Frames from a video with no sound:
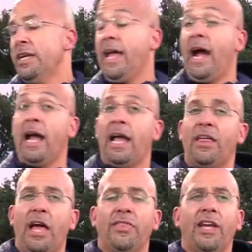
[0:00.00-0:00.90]

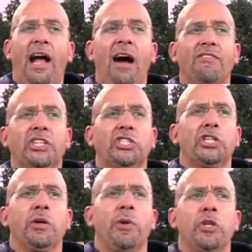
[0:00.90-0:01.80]
Yeah, I think
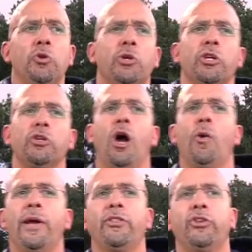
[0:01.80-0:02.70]
obviously when you can
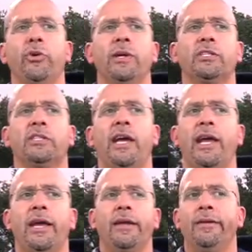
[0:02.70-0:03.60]
go into it
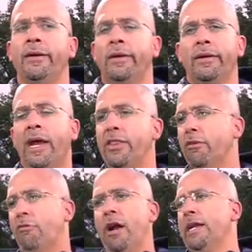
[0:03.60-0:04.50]
saying, okay,
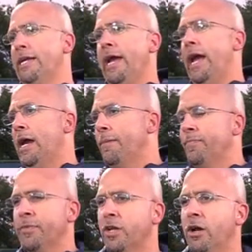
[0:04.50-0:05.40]
the running
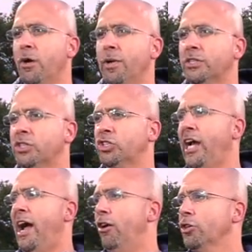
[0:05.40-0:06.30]
game, is a
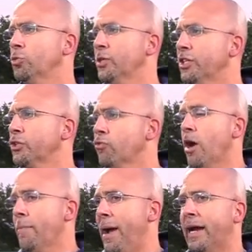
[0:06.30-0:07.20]
challenge with this
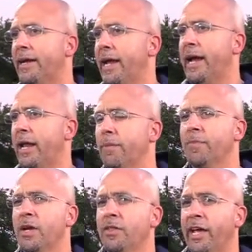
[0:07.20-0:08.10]
running back, and they got a
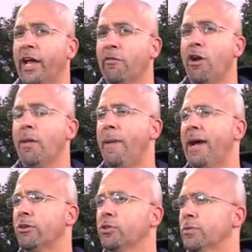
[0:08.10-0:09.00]
running
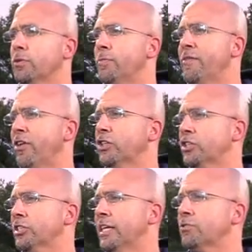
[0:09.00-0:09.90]
back who's been very
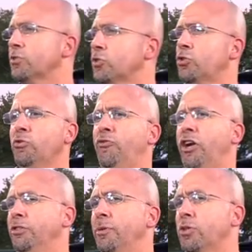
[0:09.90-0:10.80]
successful as a true
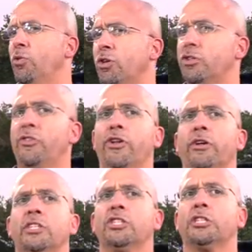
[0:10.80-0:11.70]
freshman at
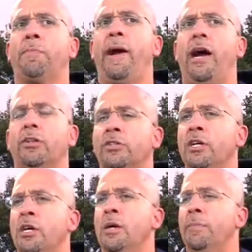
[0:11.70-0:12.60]
236 pounds.
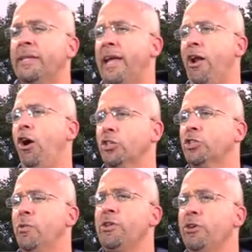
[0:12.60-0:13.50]
But then
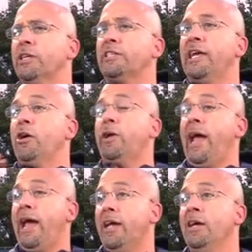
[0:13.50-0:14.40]
also when you could say,
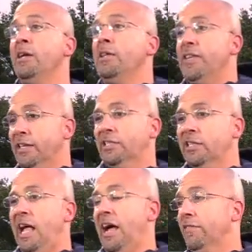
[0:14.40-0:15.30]
okay, this
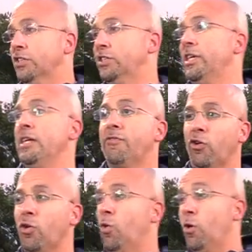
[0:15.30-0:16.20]
slot
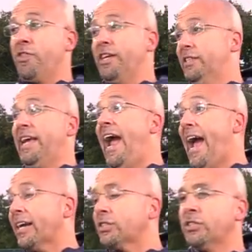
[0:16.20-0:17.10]
receiver or this
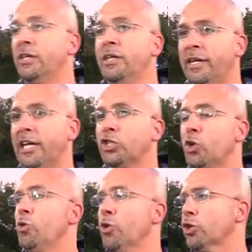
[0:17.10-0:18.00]
X is
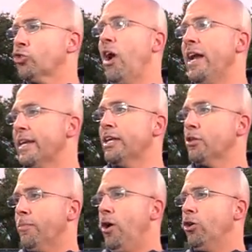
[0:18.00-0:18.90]
who they're trying to
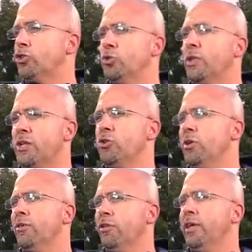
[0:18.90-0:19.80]
get the ball to, then
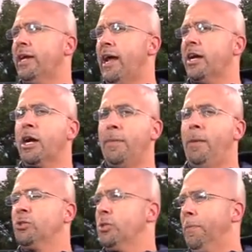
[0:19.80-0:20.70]
you can really kind of come
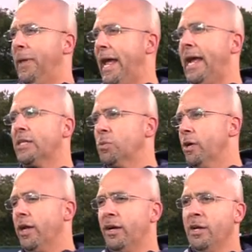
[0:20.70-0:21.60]
up with some plans. We're
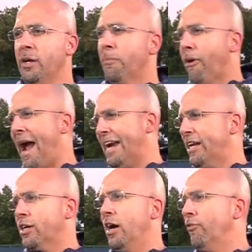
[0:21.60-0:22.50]
gonna
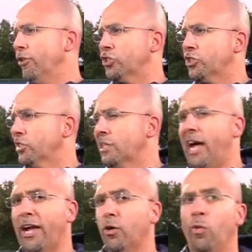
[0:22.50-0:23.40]
bracket coverage to
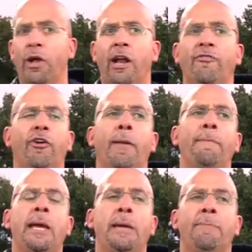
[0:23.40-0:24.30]
slot or whatever
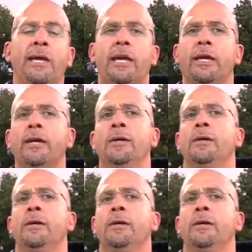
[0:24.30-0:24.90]
it may be.